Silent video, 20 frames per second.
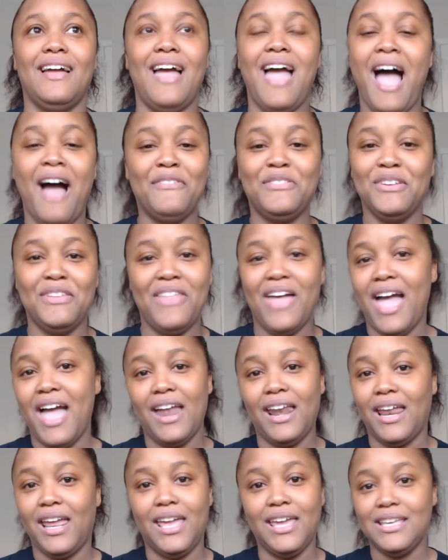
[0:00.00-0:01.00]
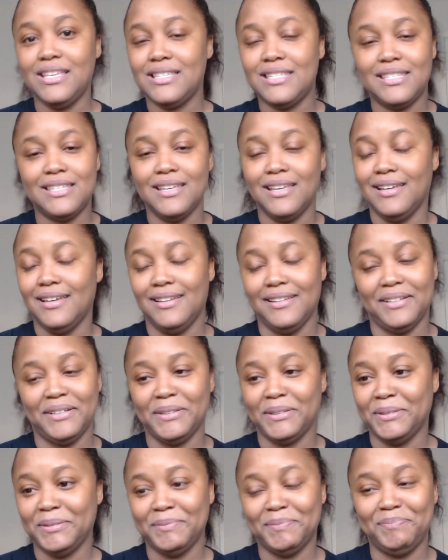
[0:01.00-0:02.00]
After that, he's
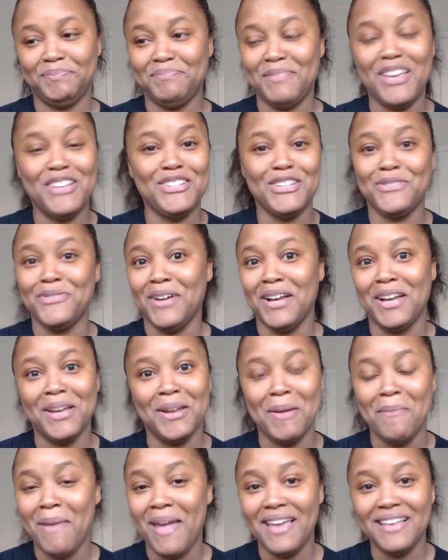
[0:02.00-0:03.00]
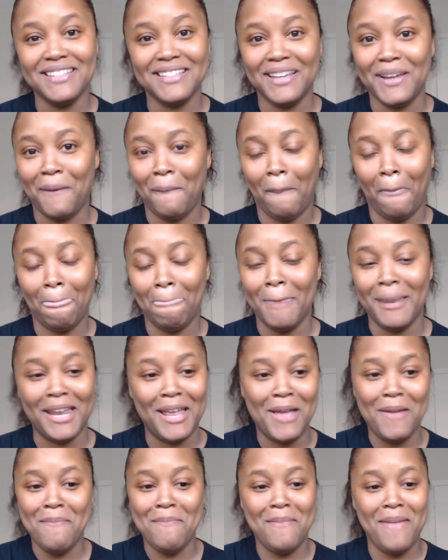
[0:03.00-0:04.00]
he's just fucking amazing.
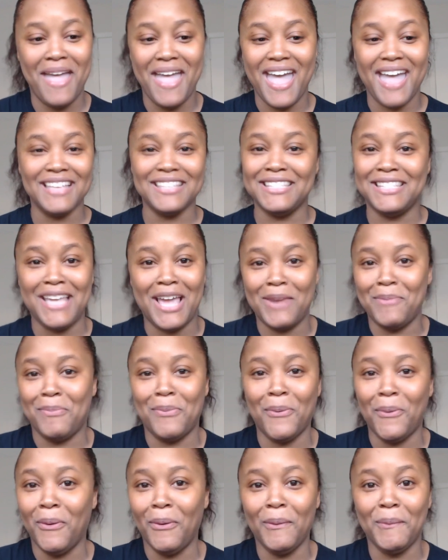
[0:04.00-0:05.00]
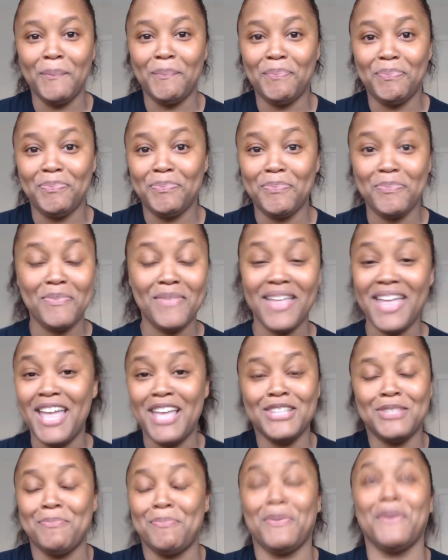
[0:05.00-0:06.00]
And him as Deadpool
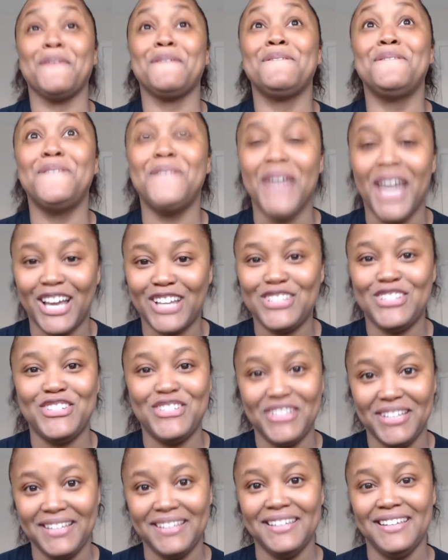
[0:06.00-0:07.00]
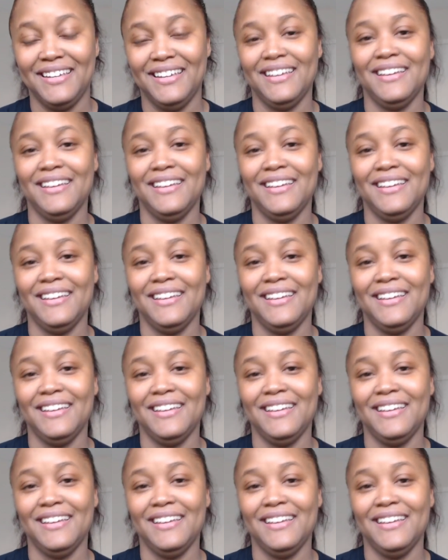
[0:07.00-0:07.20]
is perfection.